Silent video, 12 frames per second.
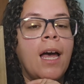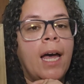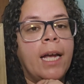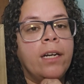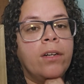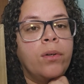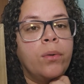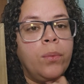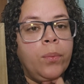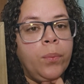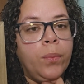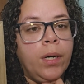I
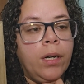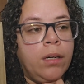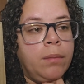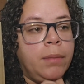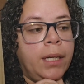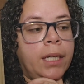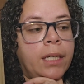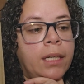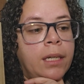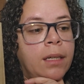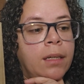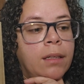know like
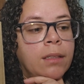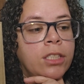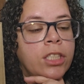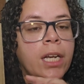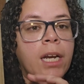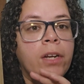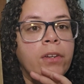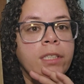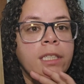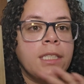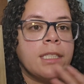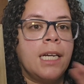Shannon
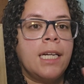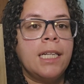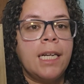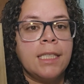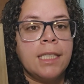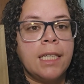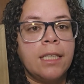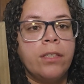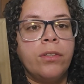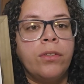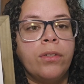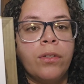Christine Design has like
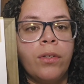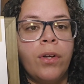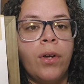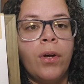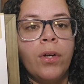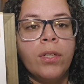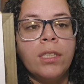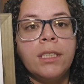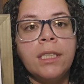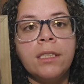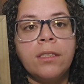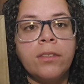little
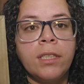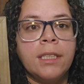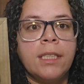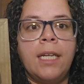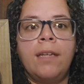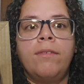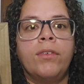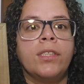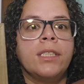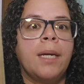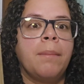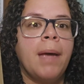seasonal things like for
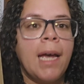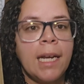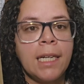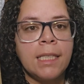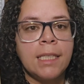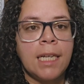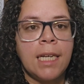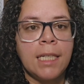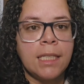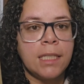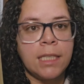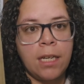St. Patty's Day
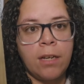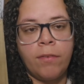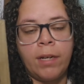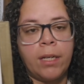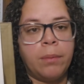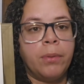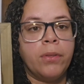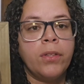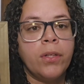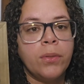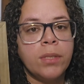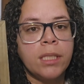and stuff, and I could put
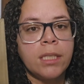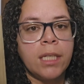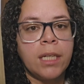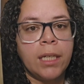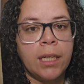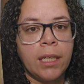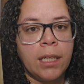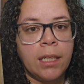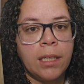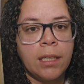those in there.